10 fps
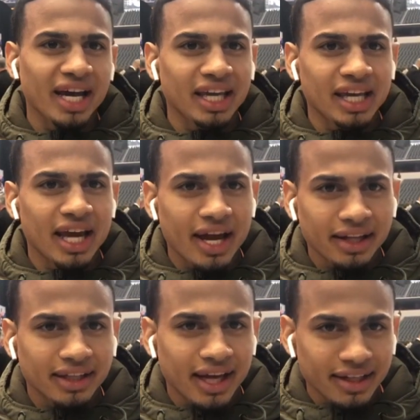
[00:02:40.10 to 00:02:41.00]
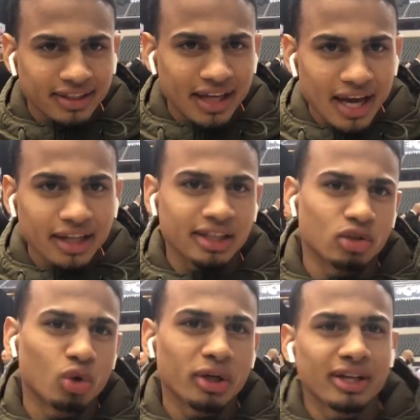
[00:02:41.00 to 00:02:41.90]
I E S S S,
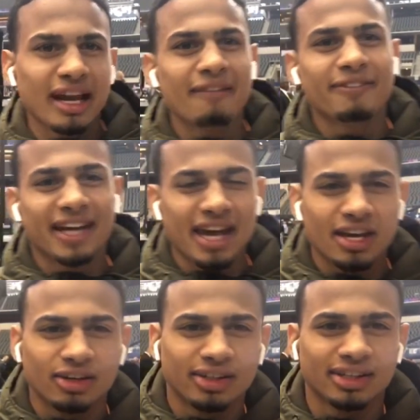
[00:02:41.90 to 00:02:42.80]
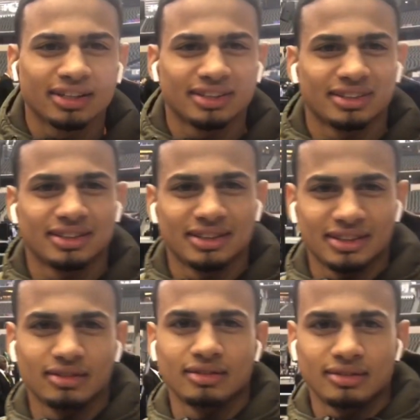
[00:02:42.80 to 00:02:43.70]
and Twitter, sign up for KOs. Okay,
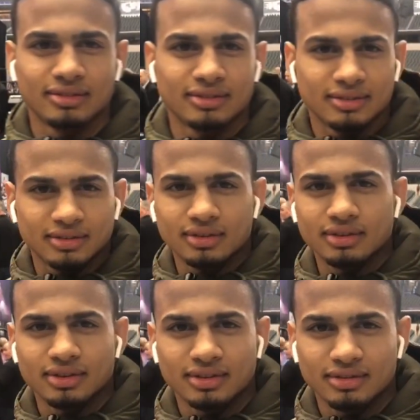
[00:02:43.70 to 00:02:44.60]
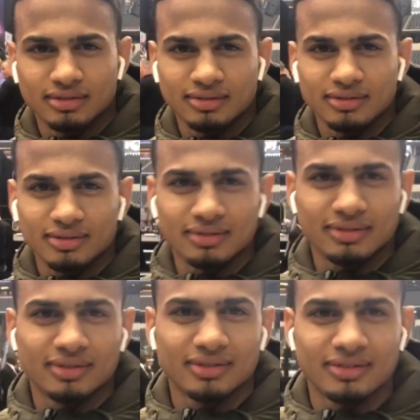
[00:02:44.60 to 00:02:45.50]
thank you so much for this time, Rollie. Enjoy your
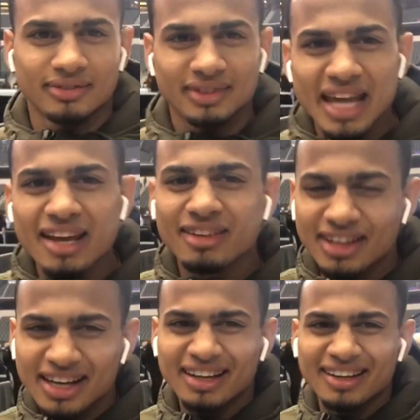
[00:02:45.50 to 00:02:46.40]
rest of your day. Thank you. Thank